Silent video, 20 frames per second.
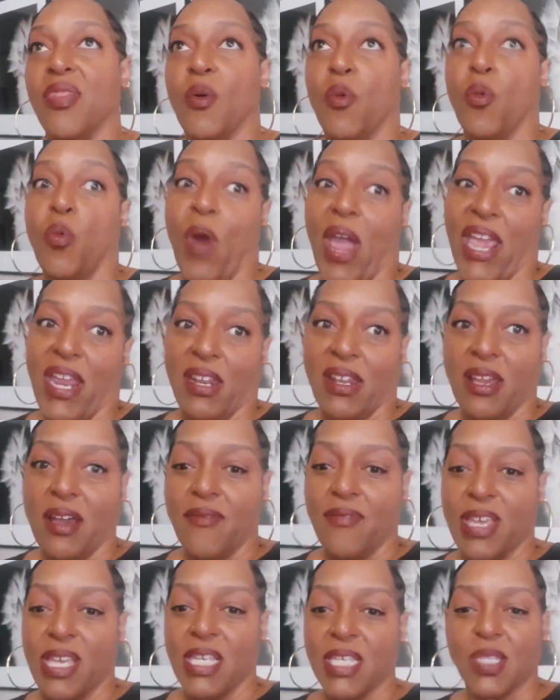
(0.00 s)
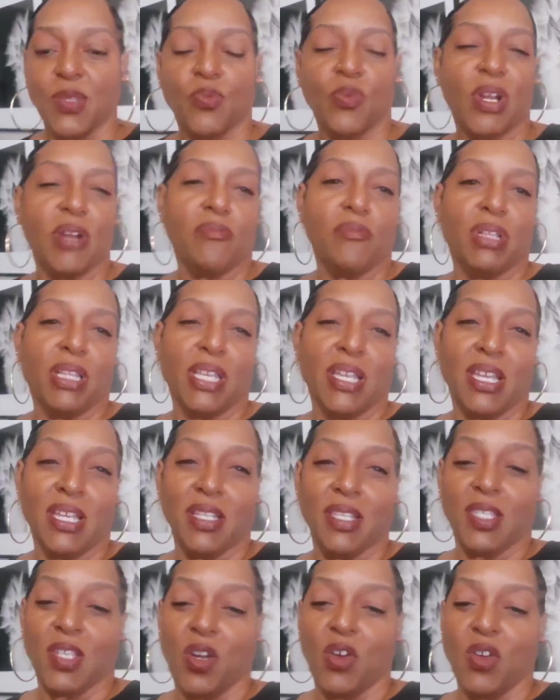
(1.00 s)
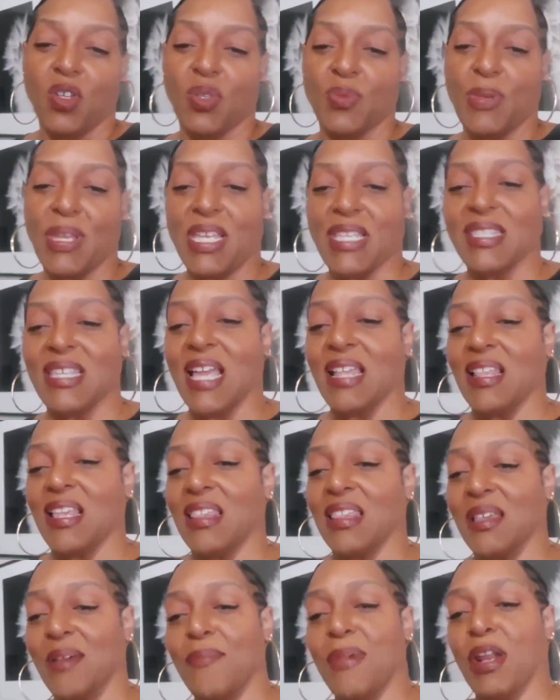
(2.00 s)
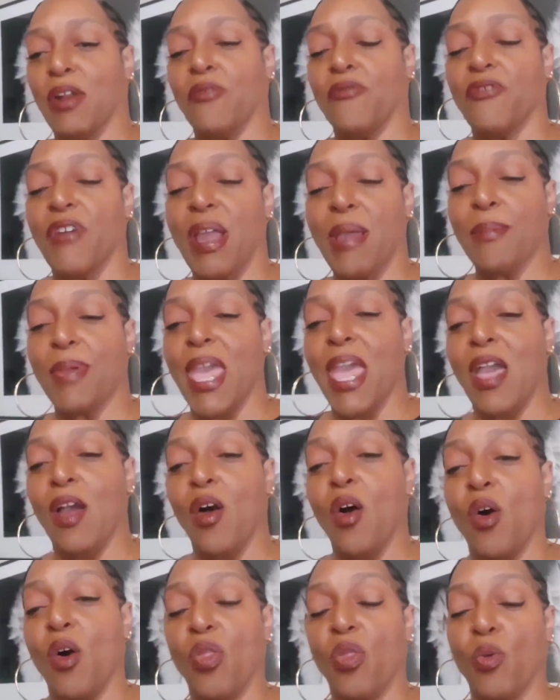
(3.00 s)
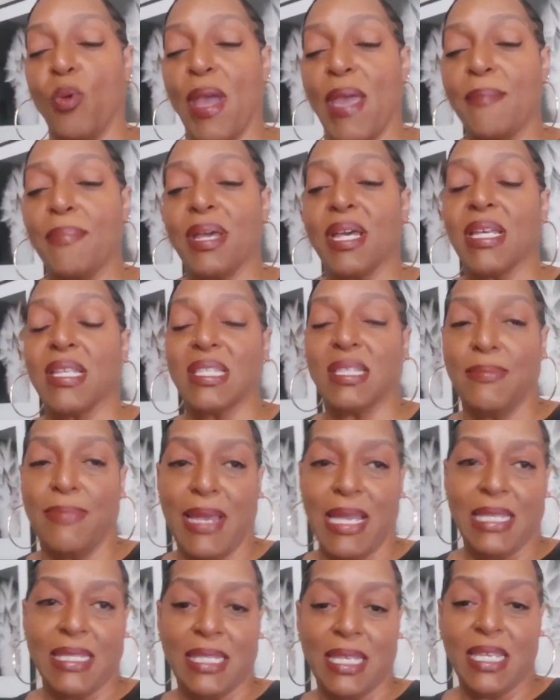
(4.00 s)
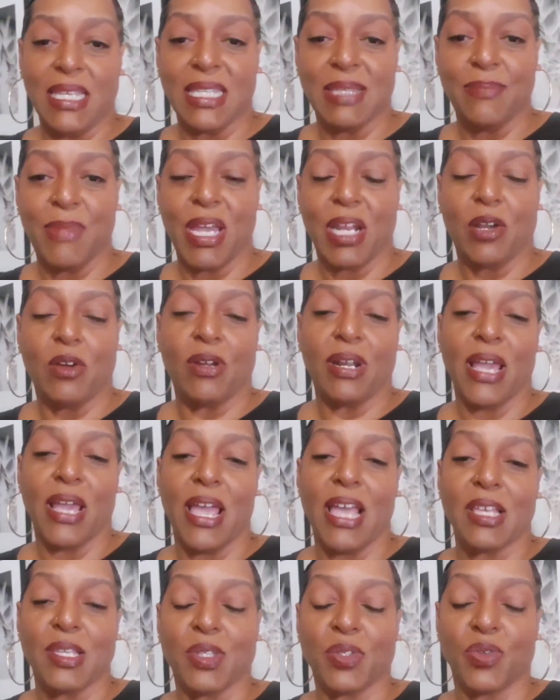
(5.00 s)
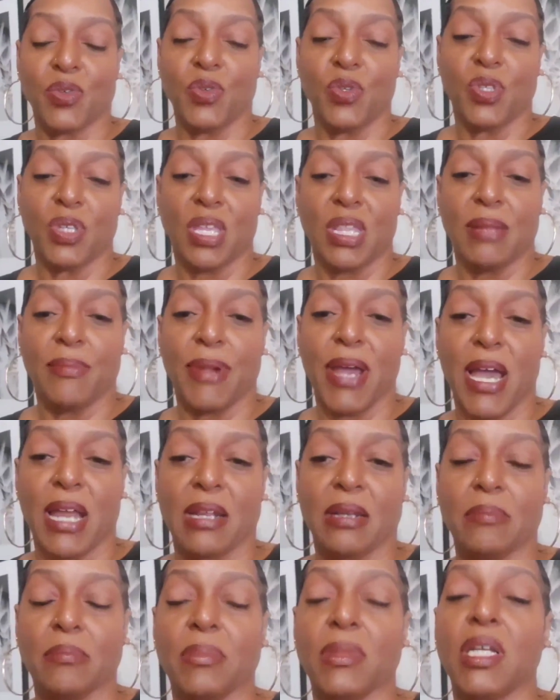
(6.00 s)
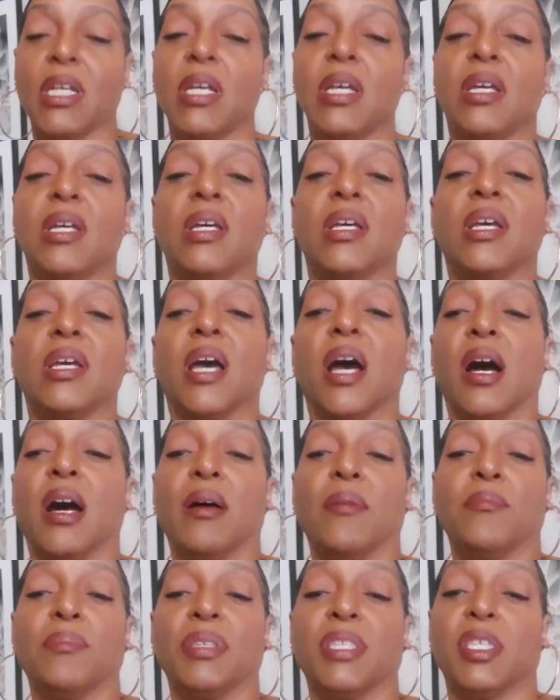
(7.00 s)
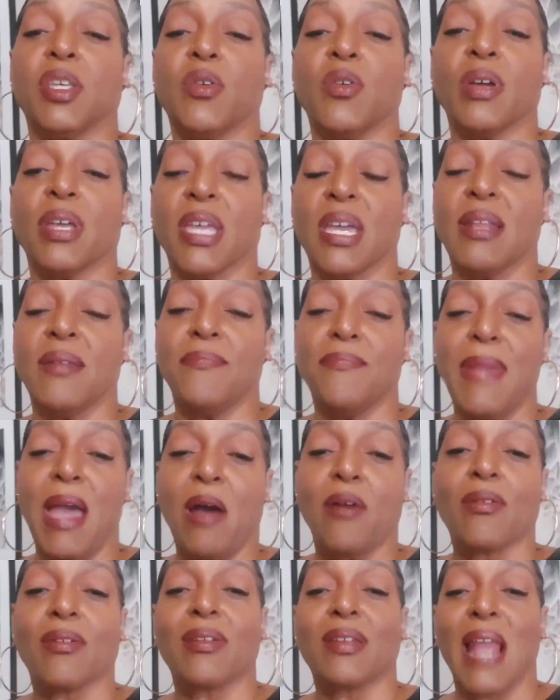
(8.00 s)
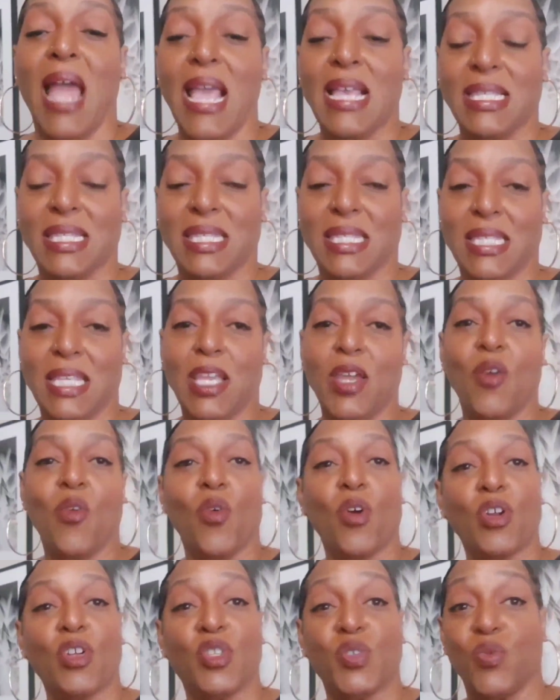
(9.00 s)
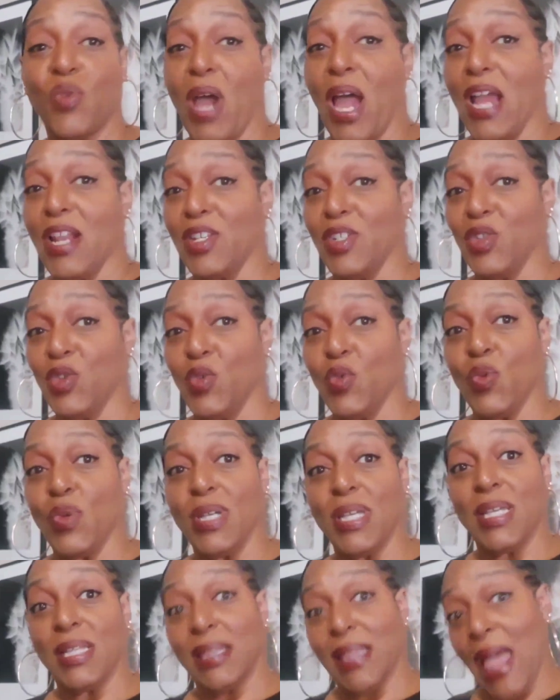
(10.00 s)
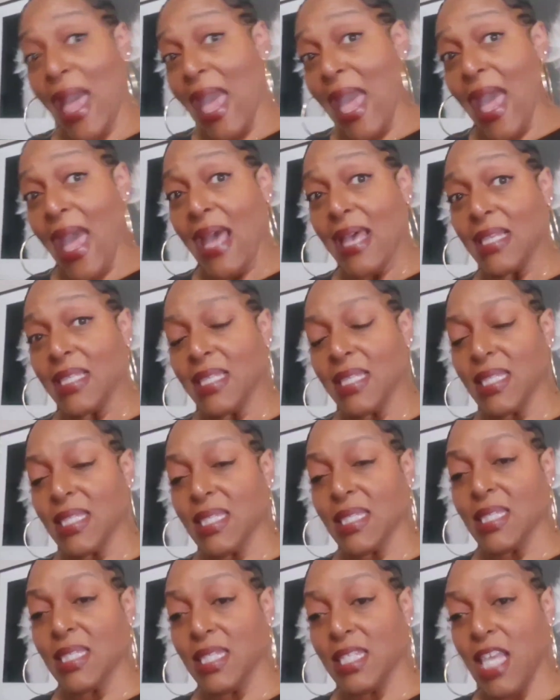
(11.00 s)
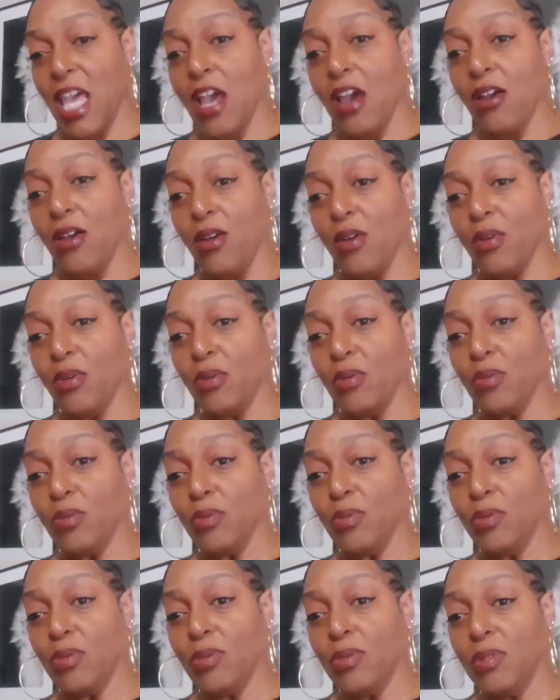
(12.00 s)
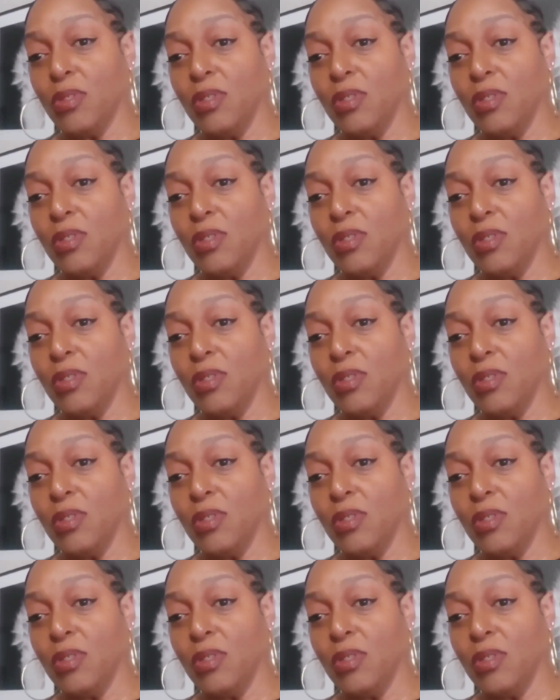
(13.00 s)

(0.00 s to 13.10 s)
the weight of it is what really concerns me. It's not that the metal frame can't hold the weight, because the base is metal and it has screws on the bottom. So it can mount nicely, or do I do glass? So